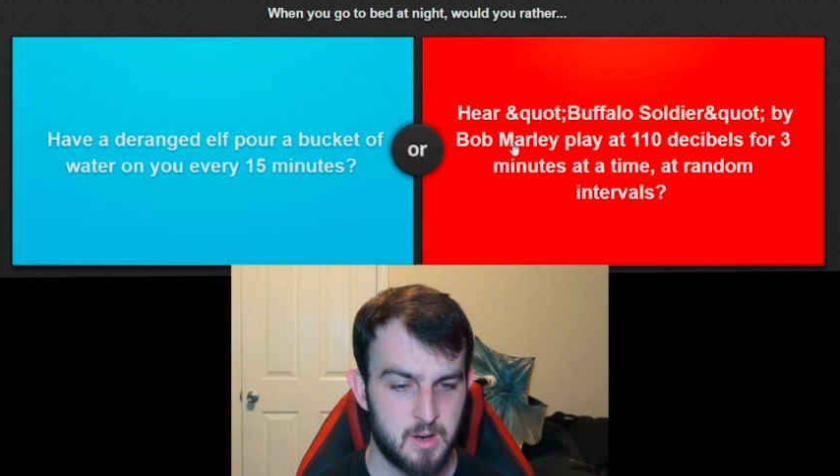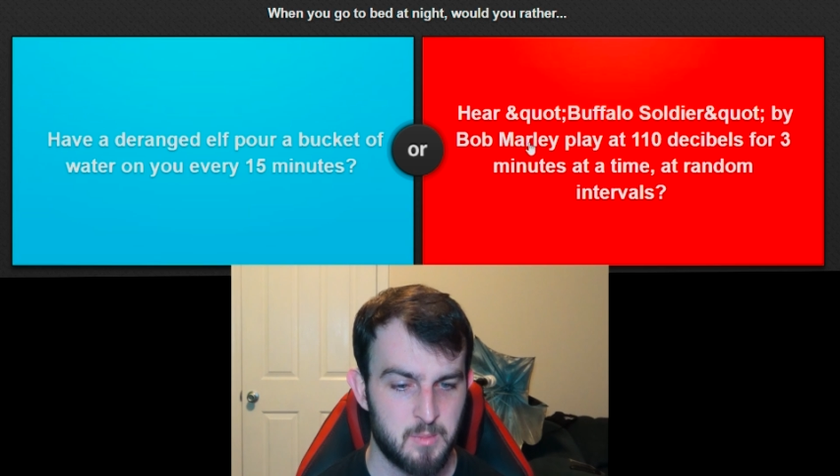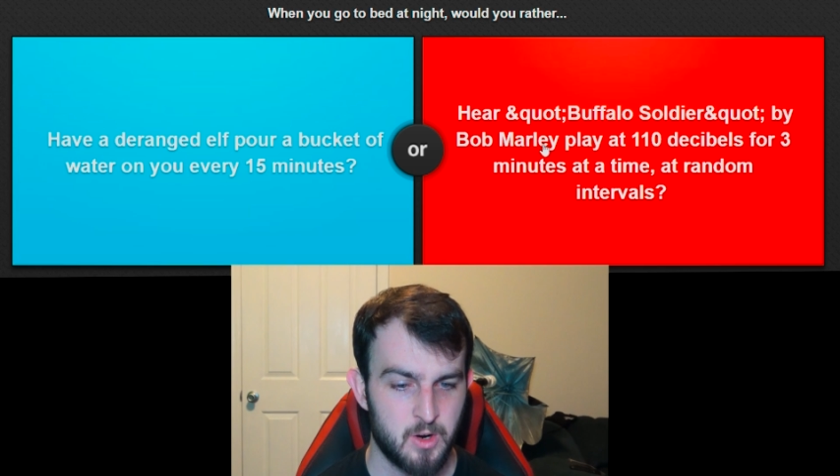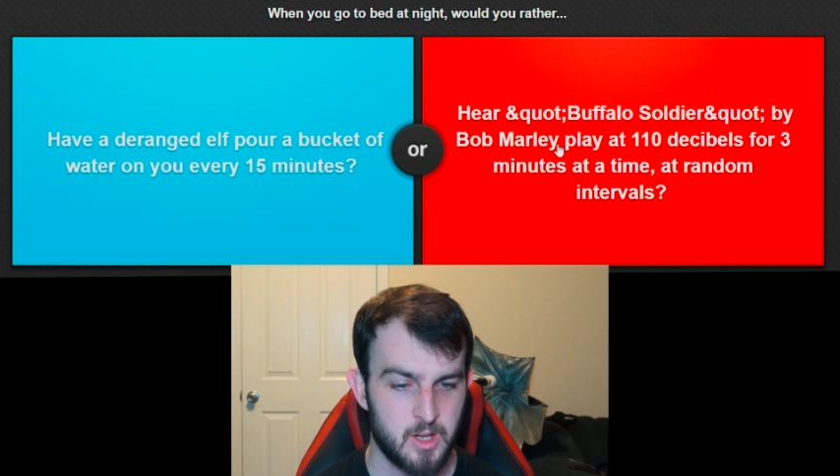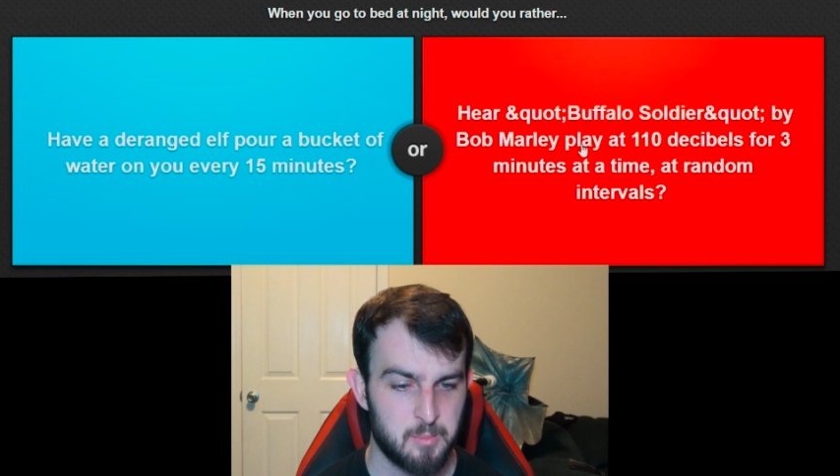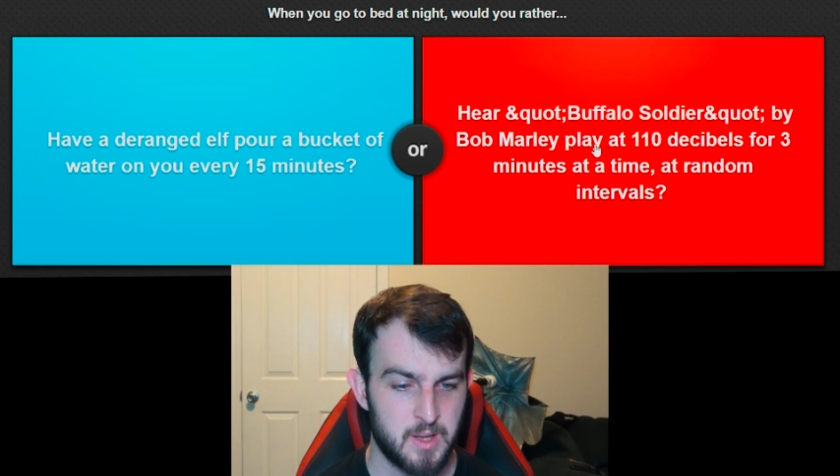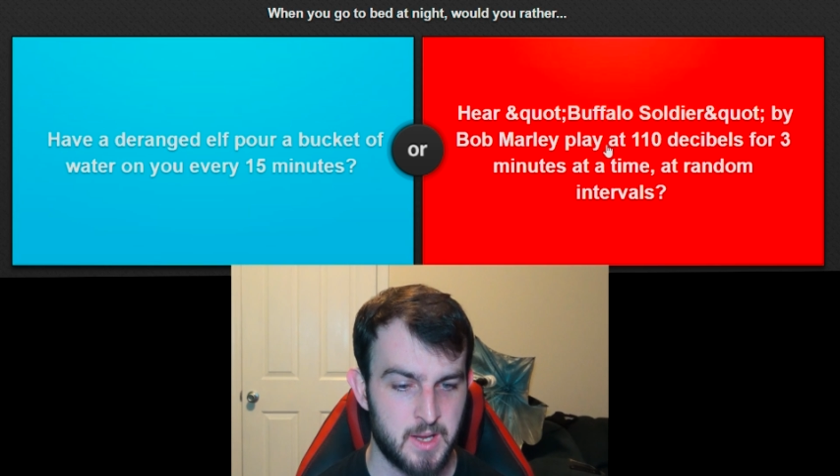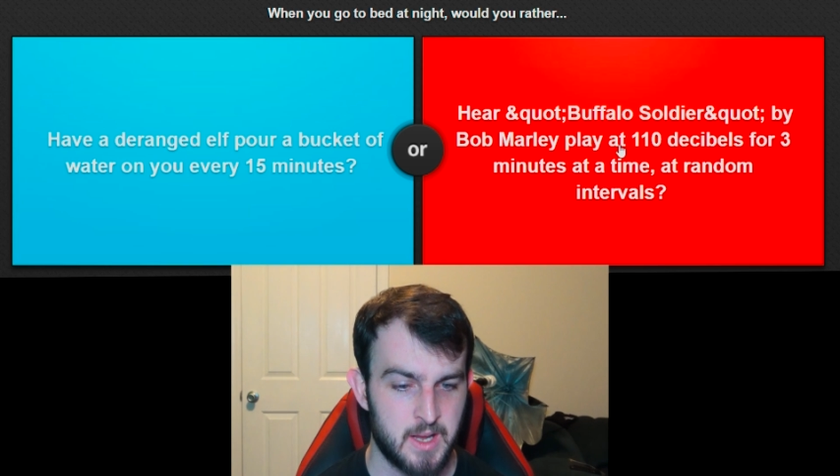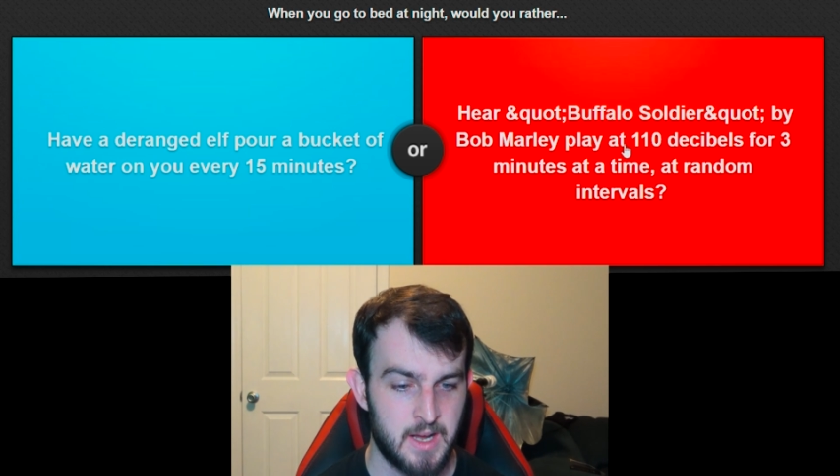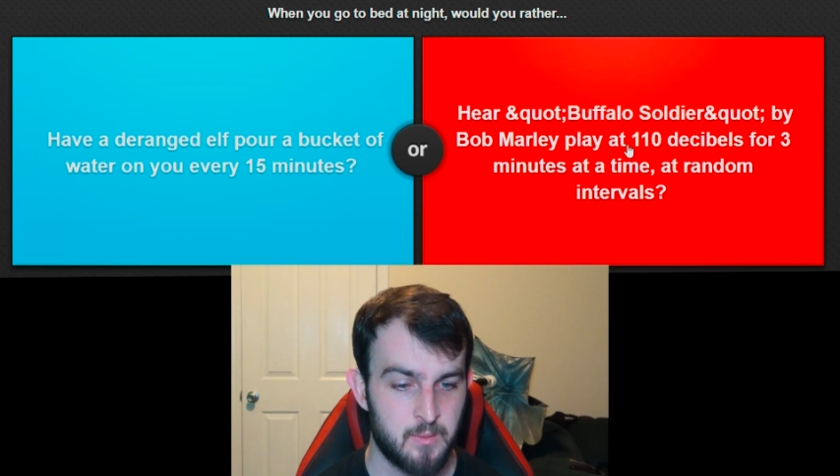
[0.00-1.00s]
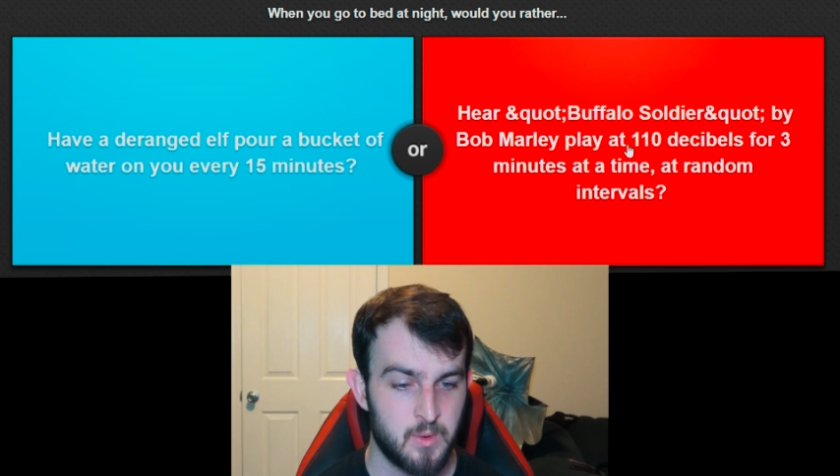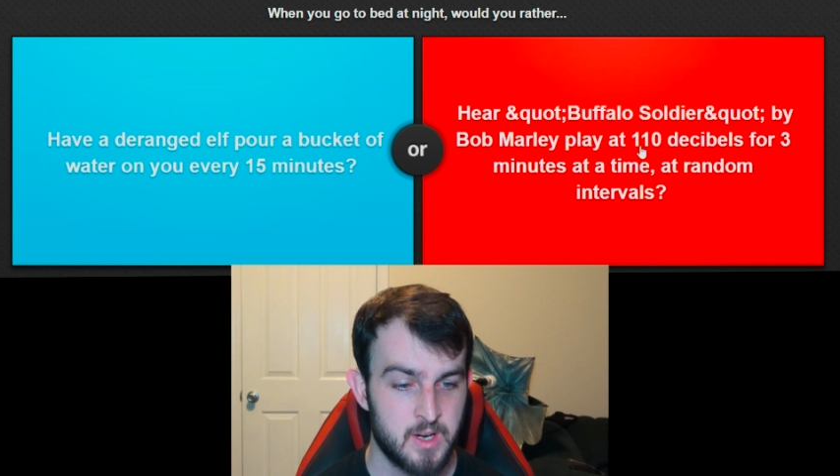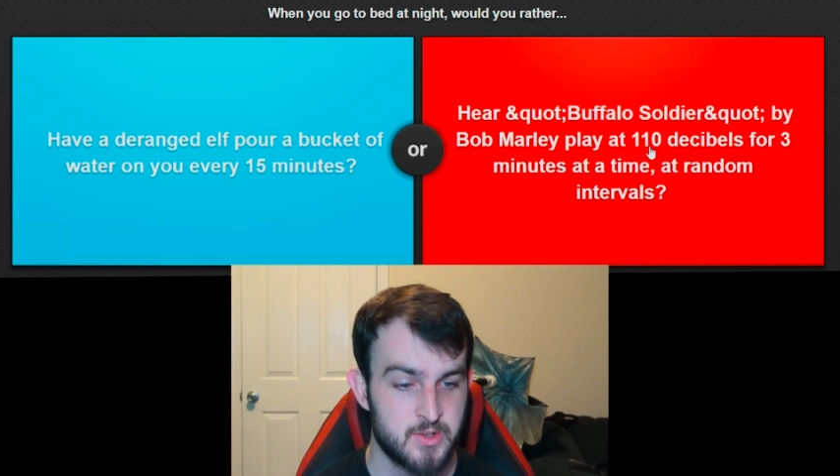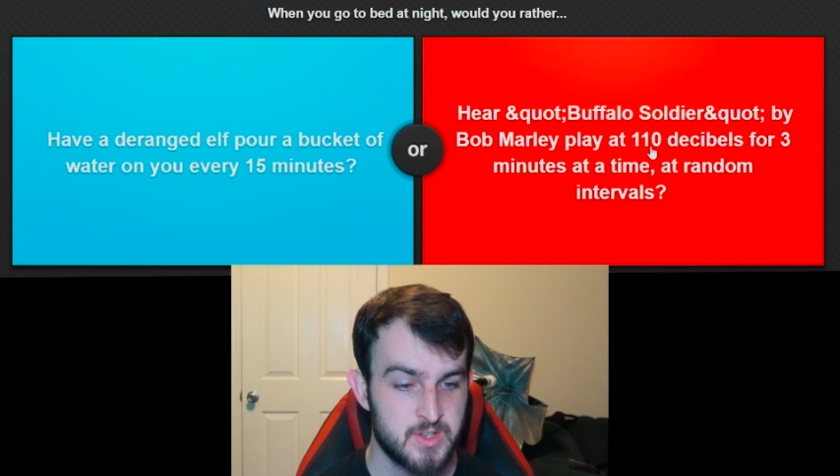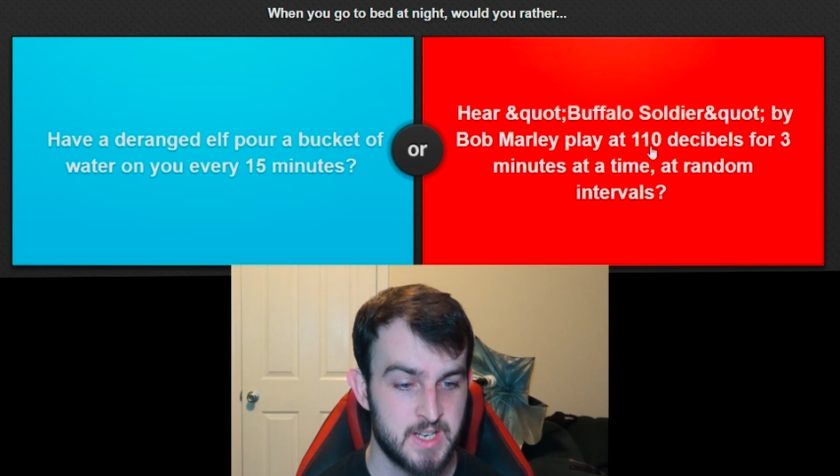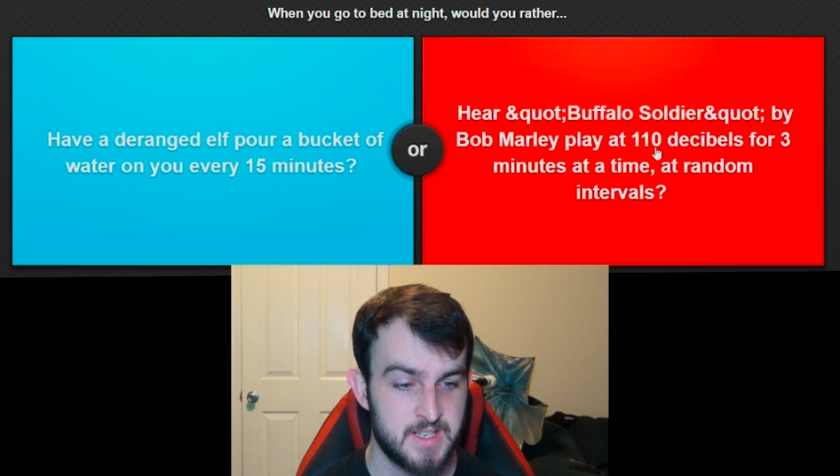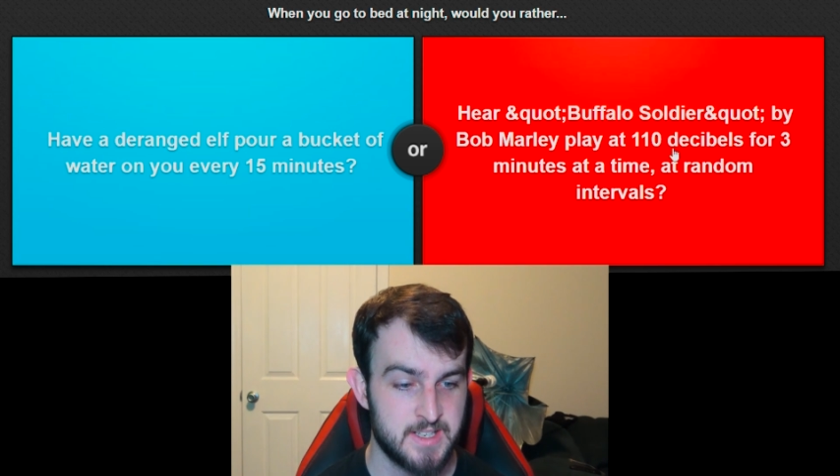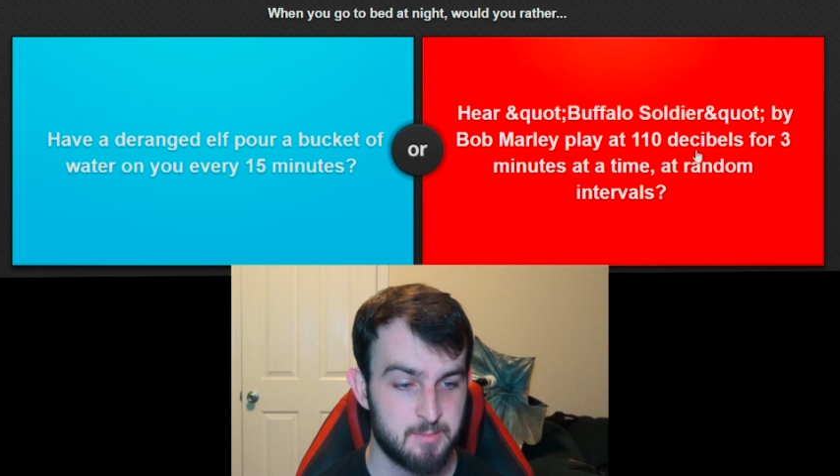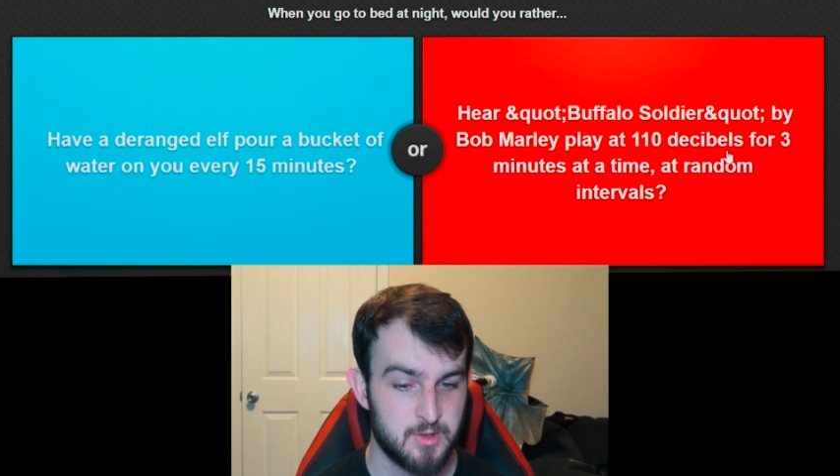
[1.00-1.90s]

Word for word: Bob Marley play at 110